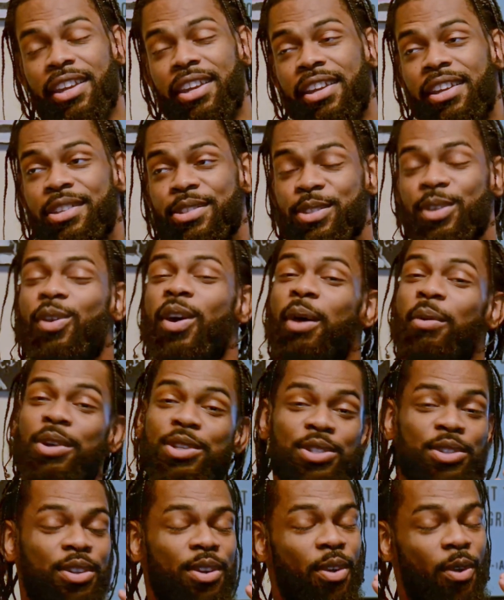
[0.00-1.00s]
So I want you
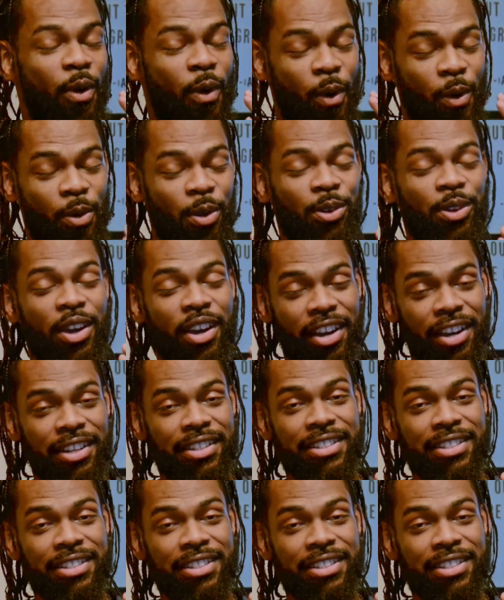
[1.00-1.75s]
to hold on